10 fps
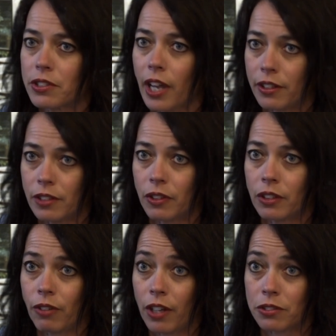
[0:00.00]
scientific
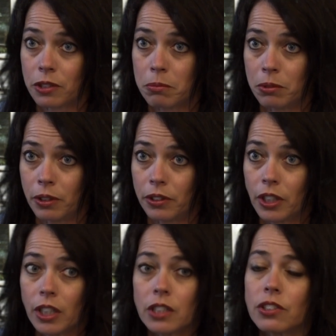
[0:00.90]
advisory board
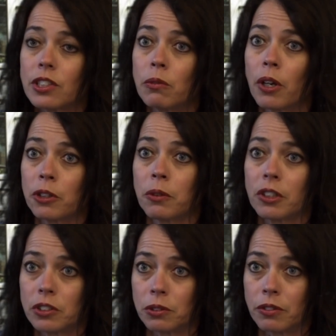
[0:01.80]
to see where we
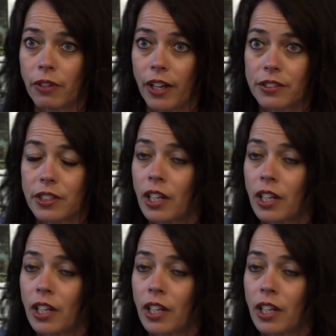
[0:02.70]
wanted to invest.